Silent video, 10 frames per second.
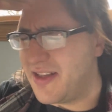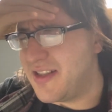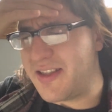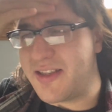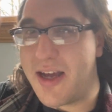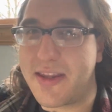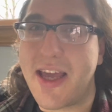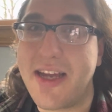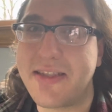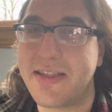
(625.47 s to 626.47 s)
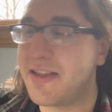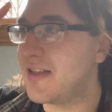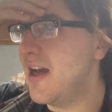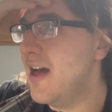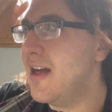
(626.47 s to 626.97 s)
That's not the case.
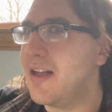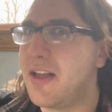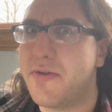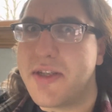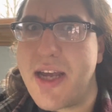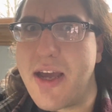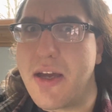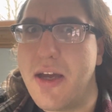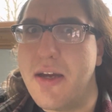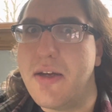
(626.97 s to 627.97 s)
It's clear as day.